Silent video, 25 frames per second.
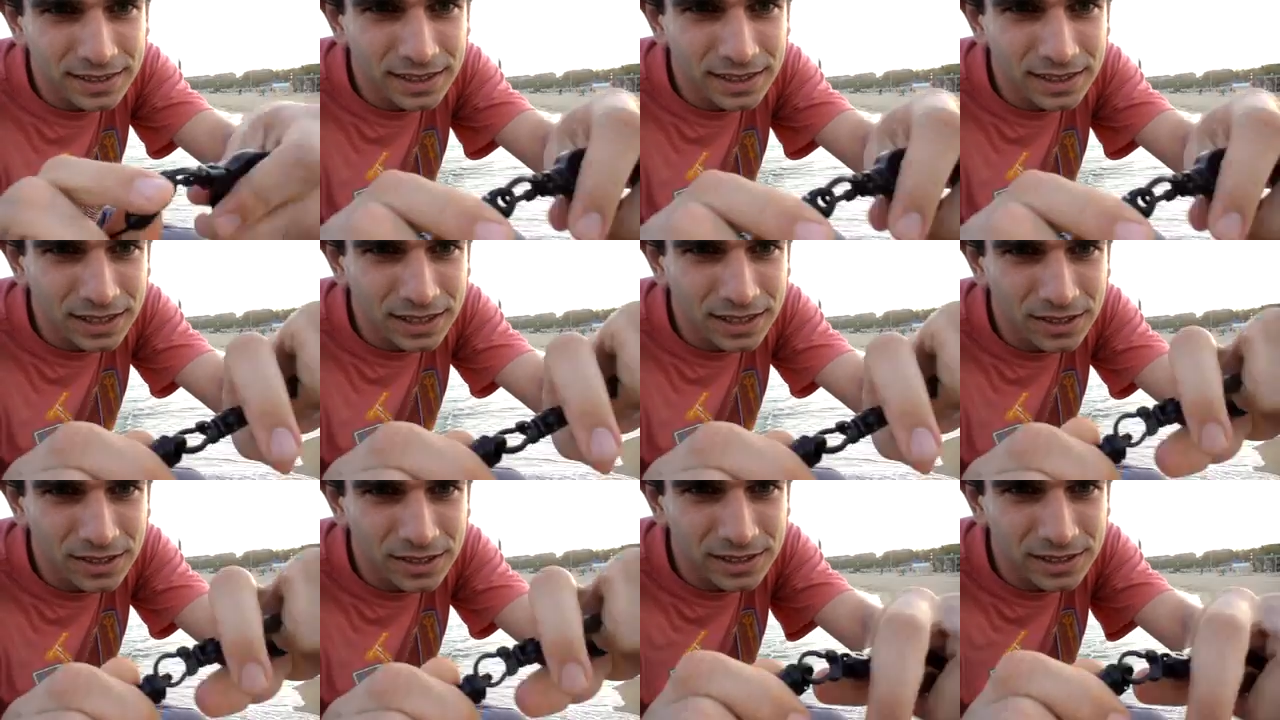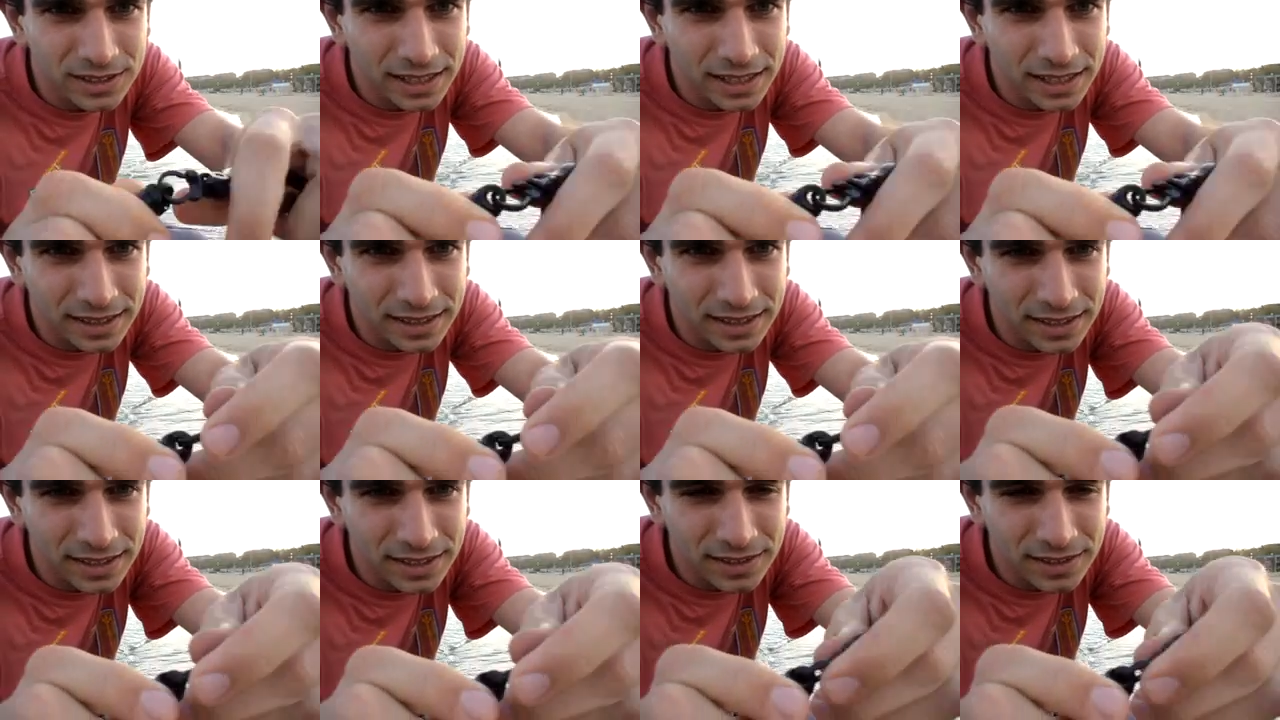and it goes like
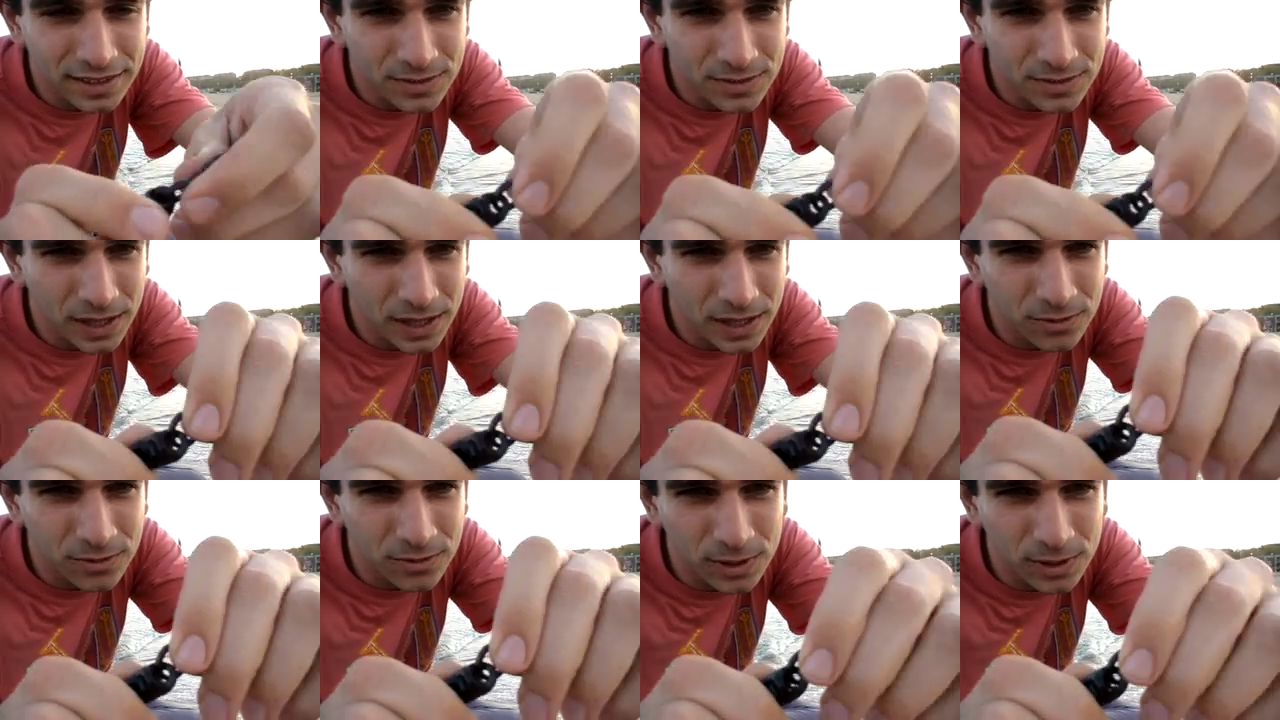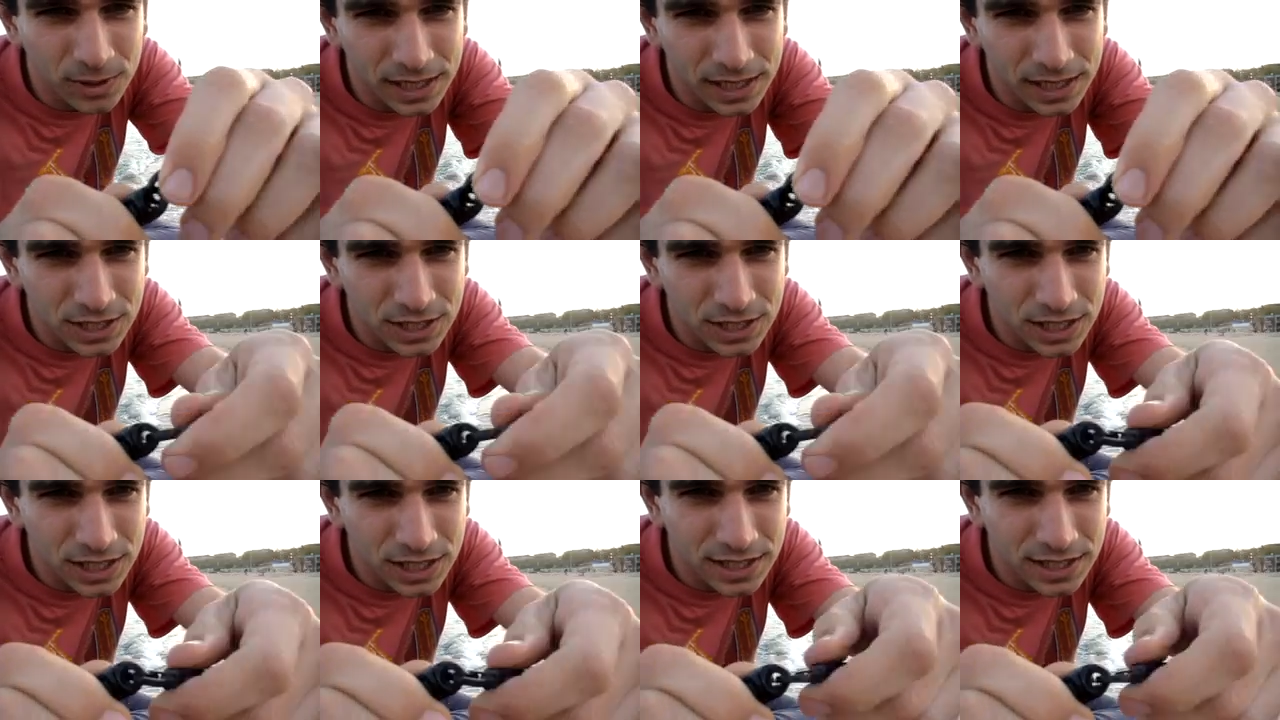this. It's made of really
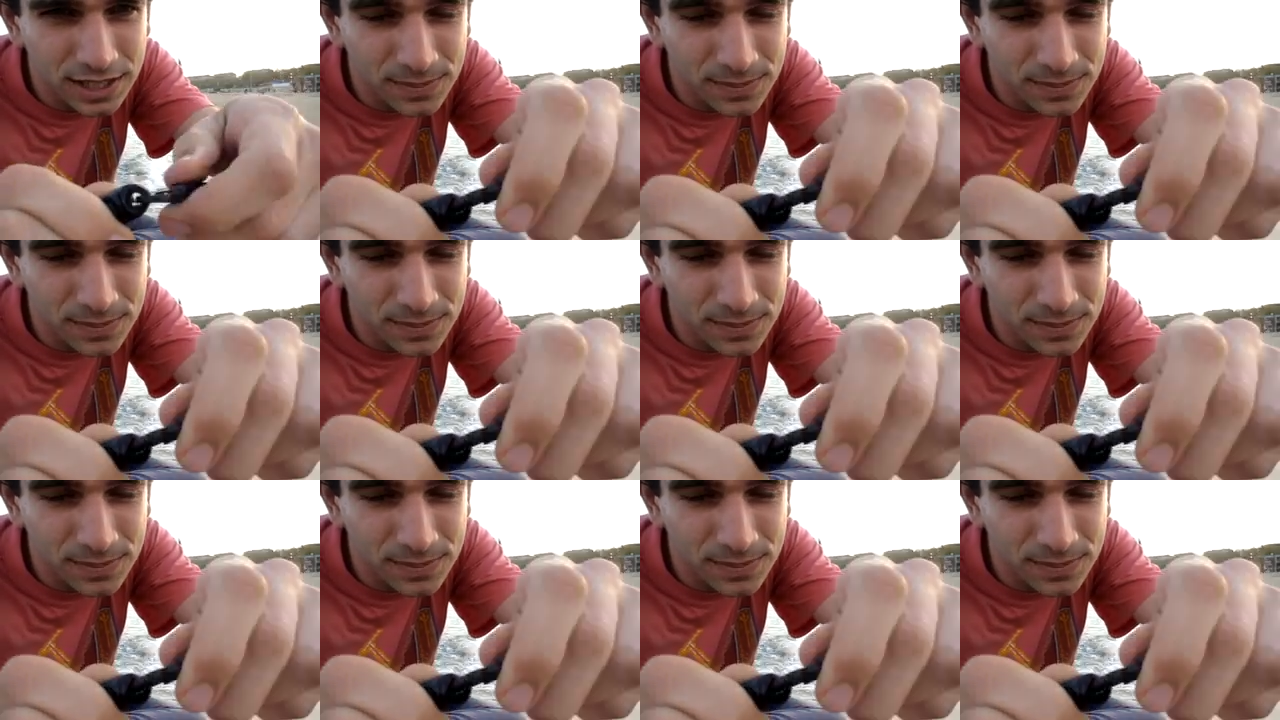cheesy